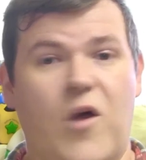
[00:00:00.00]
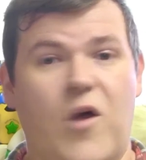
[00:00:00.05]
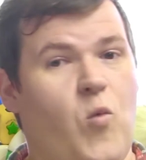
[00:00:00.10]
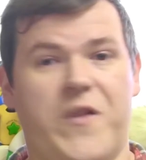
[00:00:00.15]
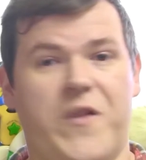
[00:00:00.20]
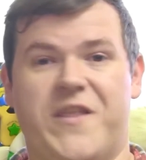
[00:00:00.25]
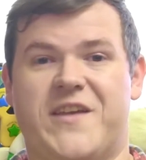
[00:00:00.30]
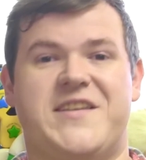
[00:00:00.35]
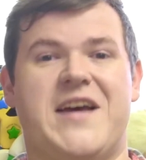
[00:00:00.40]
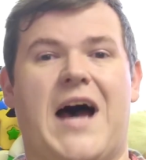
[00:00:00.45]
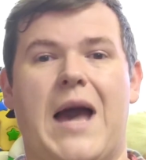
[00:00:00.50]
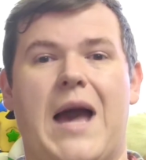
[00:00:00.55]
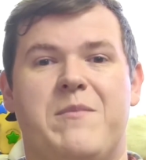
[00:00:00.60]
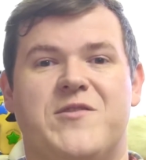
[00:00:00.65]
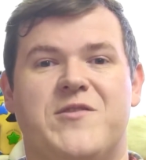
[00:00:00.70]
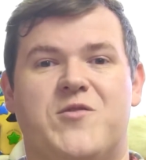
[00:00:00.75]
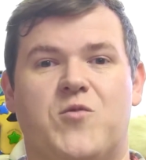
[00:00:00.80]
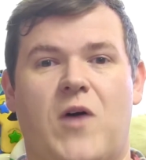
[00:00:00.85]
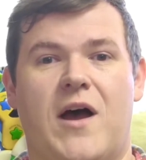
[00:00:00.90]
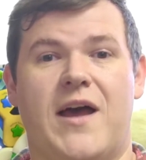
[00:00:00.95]
when the time
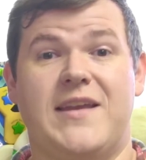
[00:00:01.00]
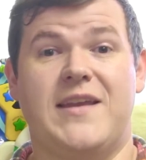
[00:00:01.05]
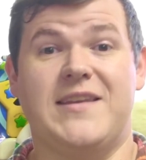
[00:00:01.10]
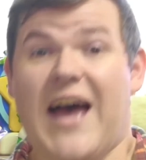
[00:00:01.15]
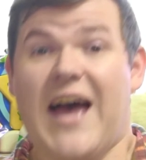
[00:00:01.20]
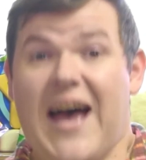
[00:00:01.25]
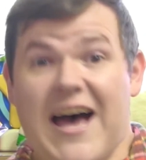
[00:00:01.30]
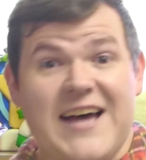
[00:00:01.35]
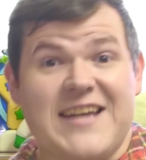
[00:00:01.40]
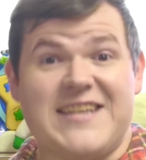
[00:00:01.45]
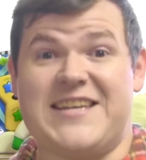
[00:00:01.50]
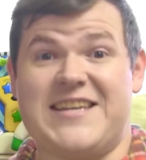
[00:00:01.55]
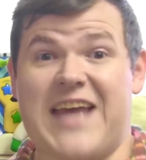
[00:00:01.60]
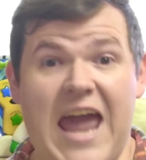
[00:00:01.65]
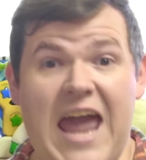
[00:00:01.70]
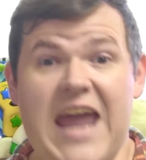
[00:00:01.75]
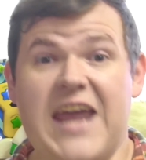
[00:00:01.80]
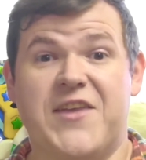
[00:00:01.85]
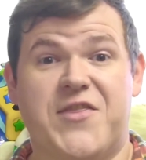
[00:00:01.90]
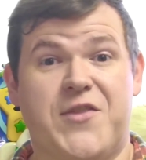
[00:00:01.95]
is right,
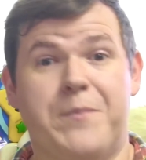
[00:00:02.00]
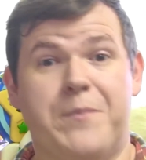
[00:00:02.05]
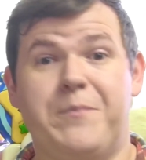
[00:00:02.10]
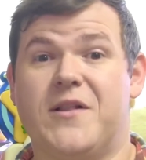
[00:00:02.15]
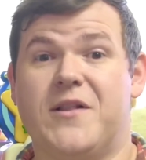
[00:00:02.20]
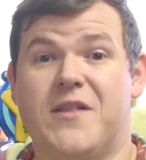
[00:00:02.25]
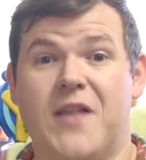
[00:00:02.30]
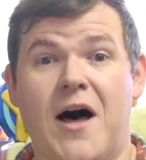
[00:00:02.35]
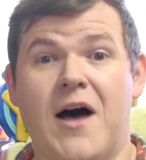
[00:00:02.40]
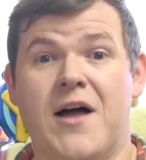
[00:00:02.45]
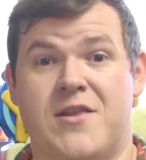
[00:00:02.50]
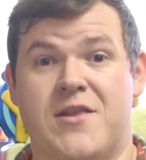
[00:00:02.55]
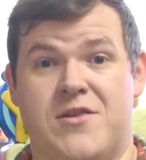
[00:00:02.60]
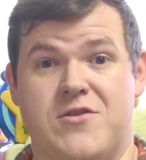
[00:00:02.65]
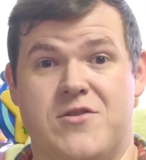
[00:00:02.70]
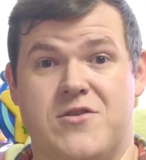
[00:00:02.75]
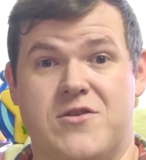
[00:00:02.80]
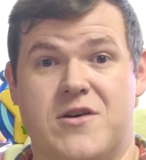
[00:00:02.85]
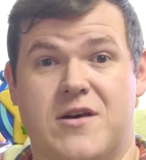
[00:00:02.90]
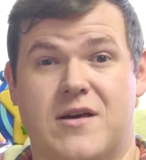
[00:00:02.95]
take the
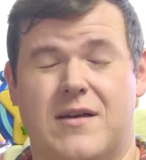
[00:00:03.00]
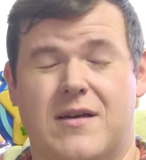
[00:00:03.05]
plunge.